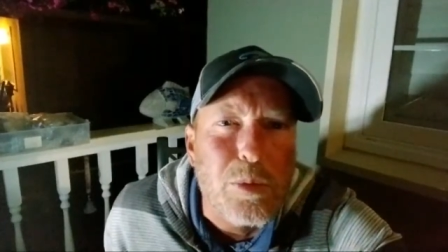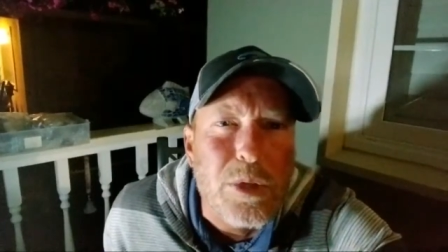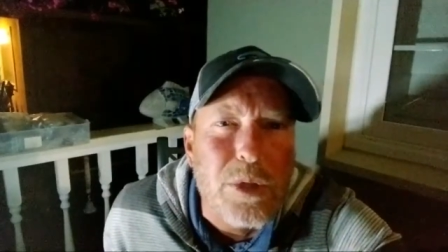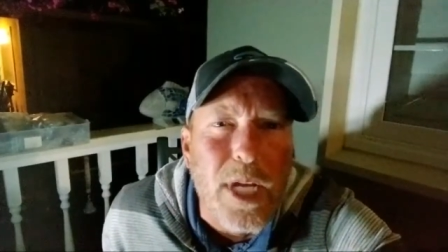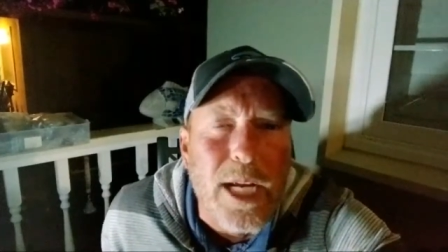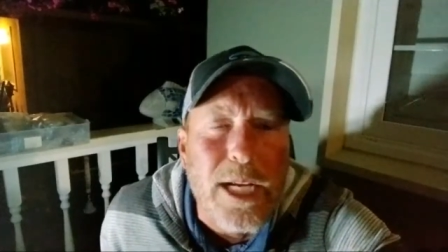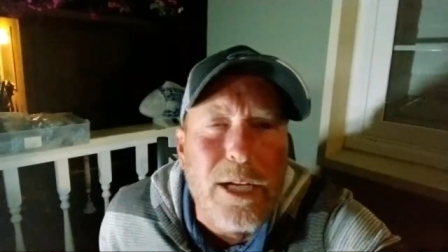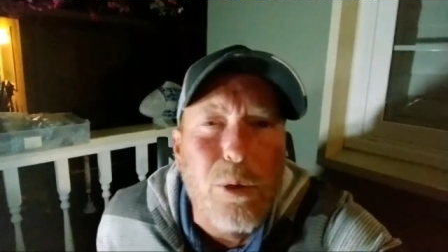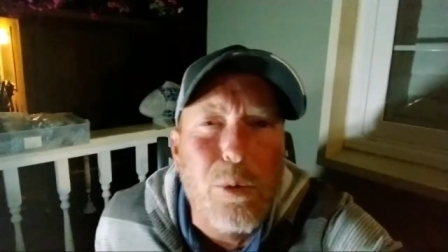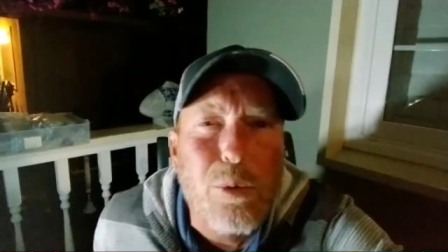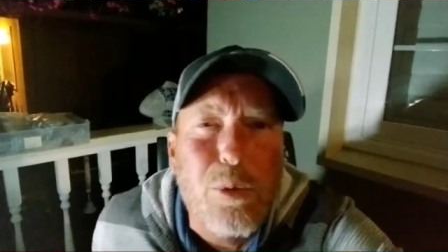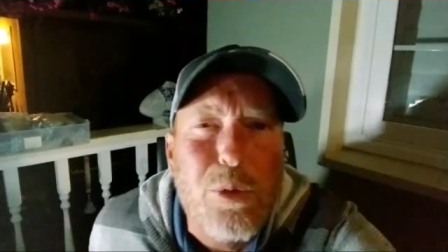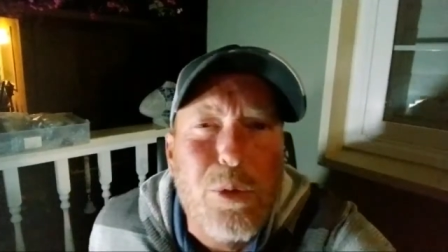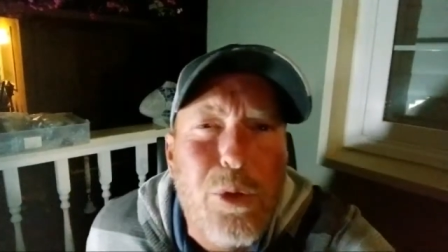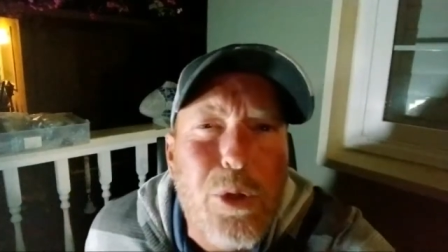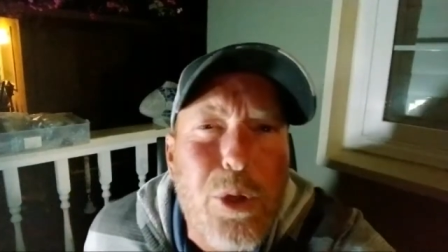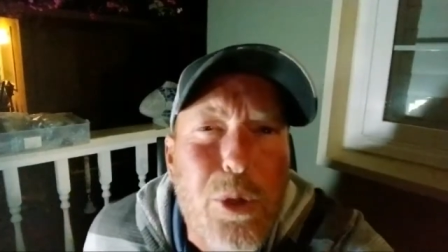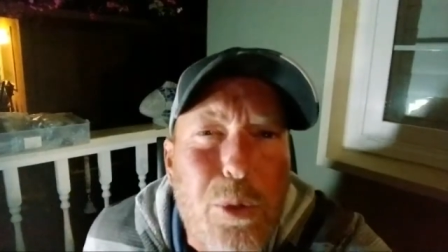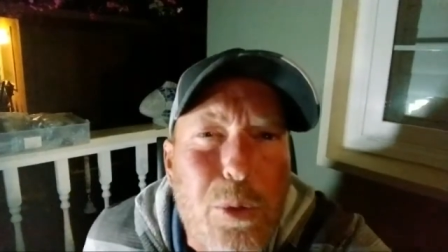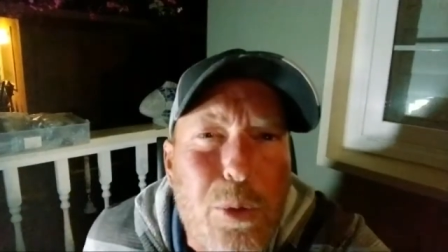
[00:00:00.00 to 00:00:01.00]

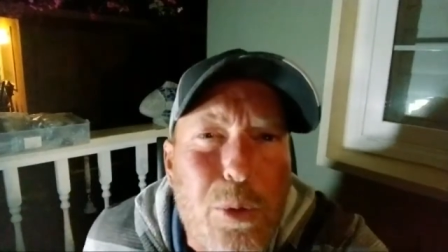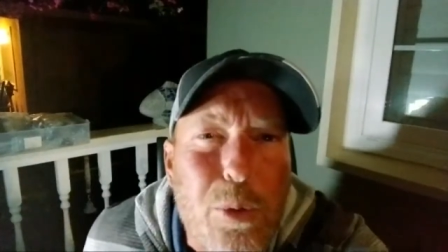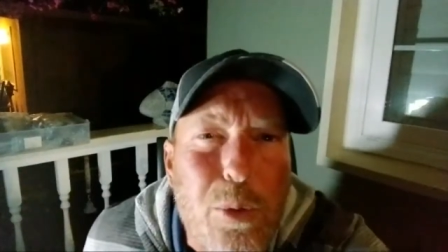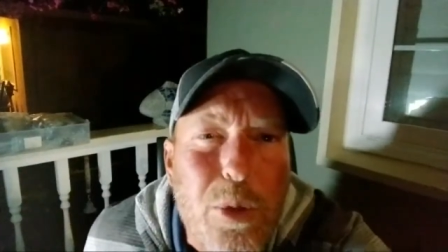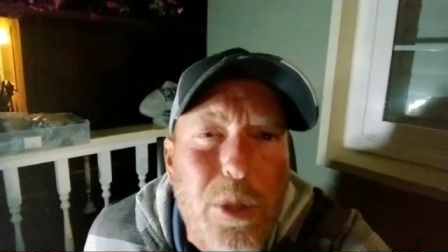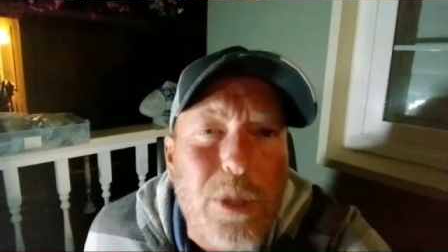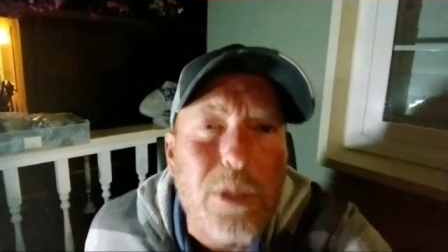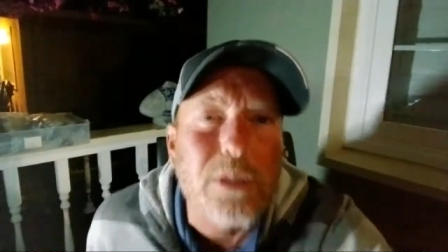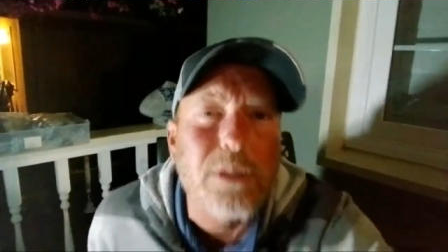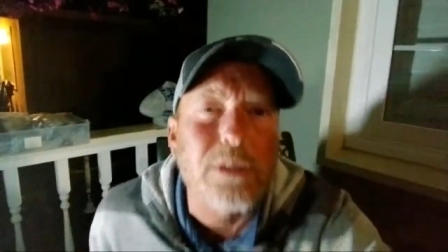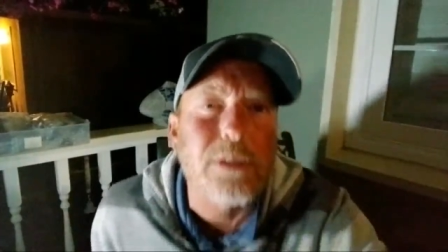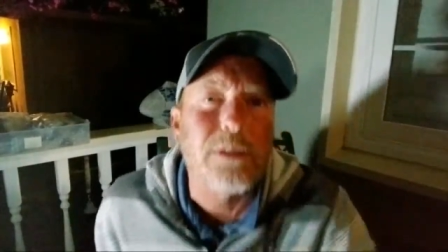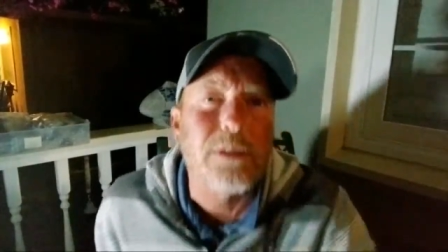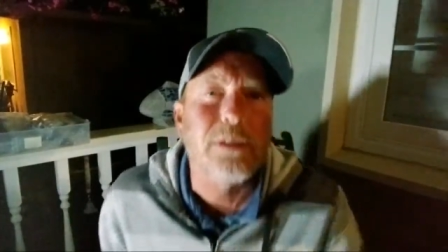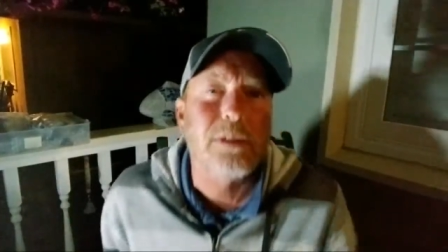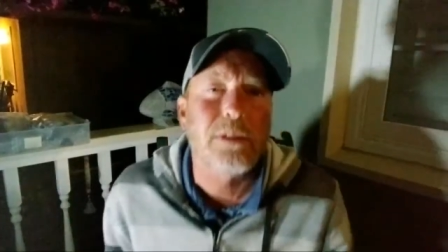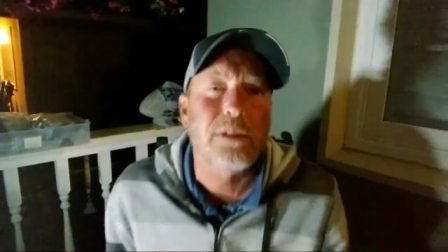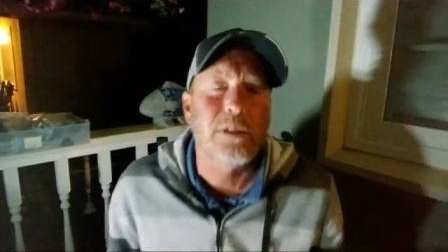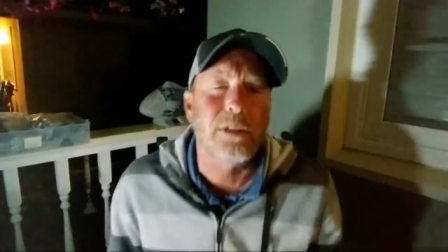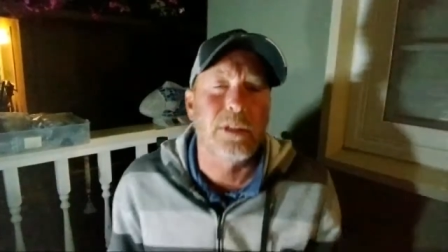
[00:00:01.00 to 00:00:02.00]
9:02 is
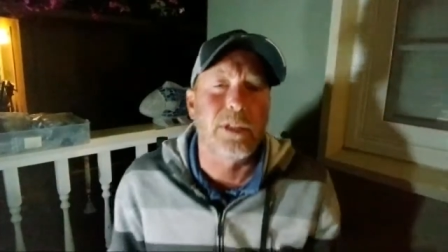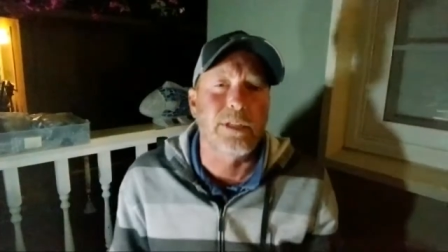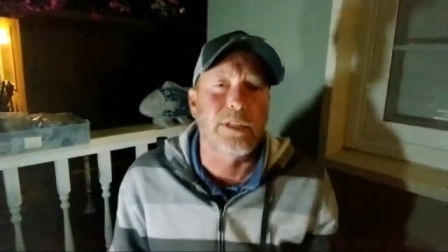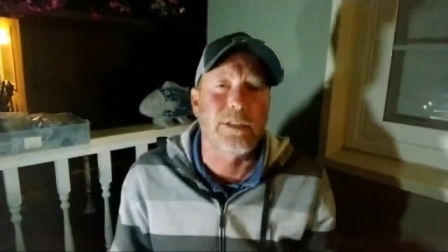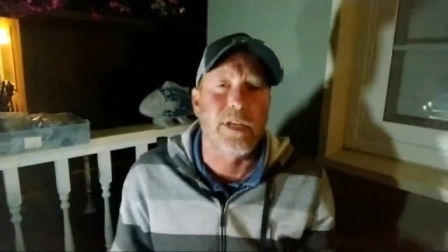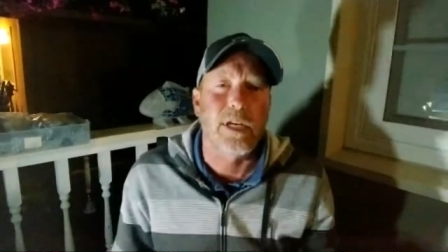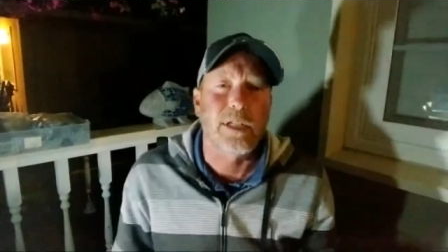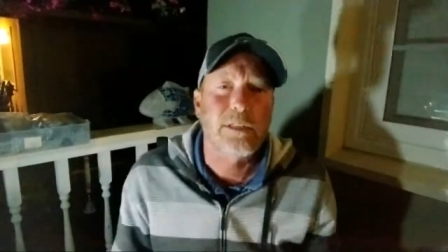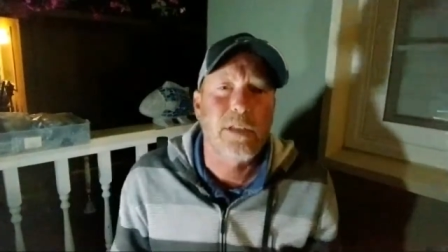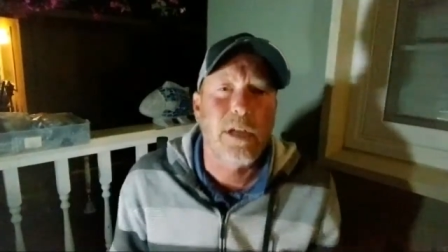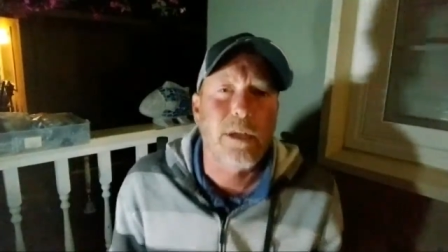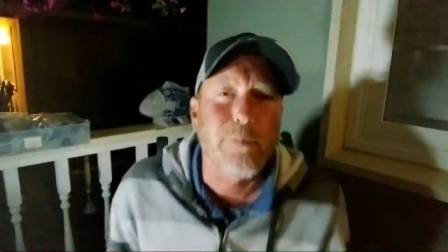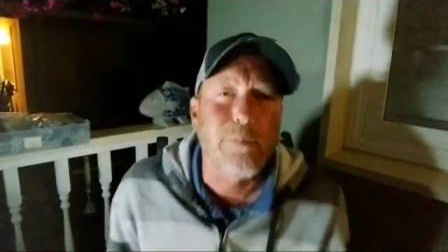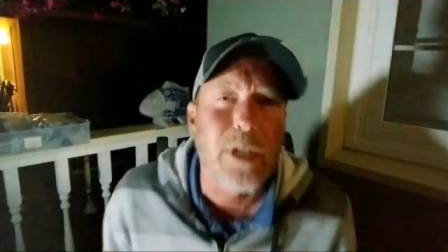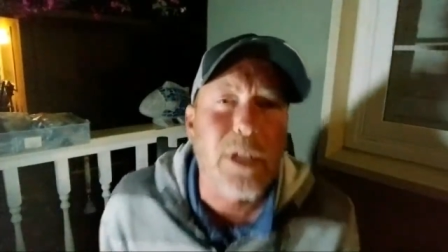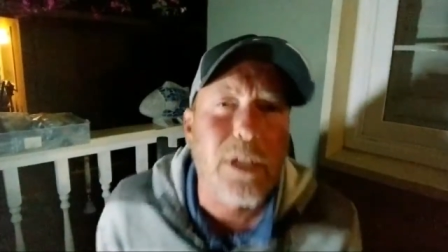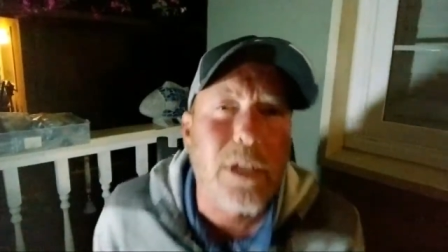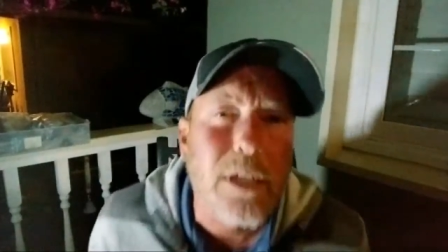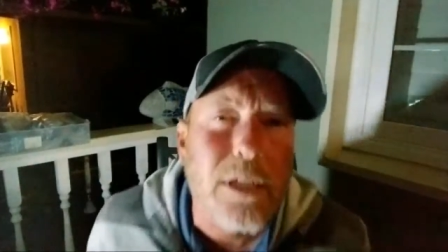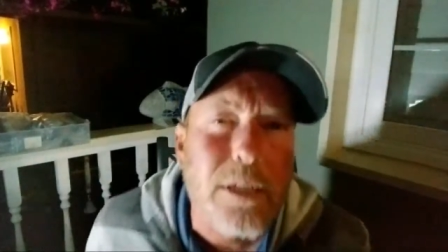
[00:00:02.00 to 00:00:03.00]
the exact time
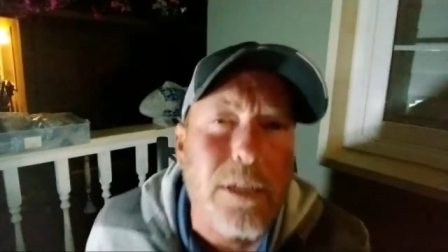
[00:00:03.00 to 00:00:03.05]
right